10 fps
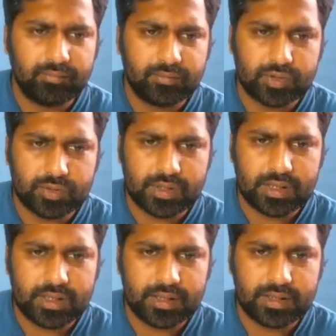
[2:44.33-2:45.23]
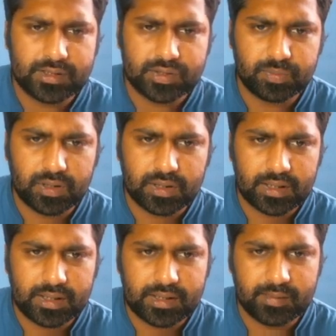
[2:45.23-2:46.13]
so a raised to power
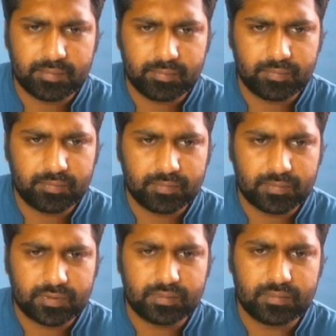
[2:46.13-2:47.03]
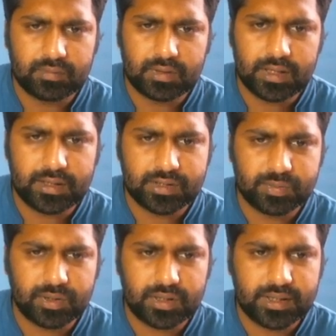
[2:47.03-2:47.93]
a raised to
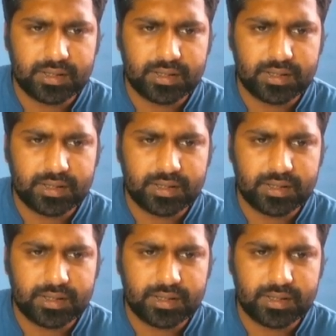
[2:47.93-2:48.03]
power a,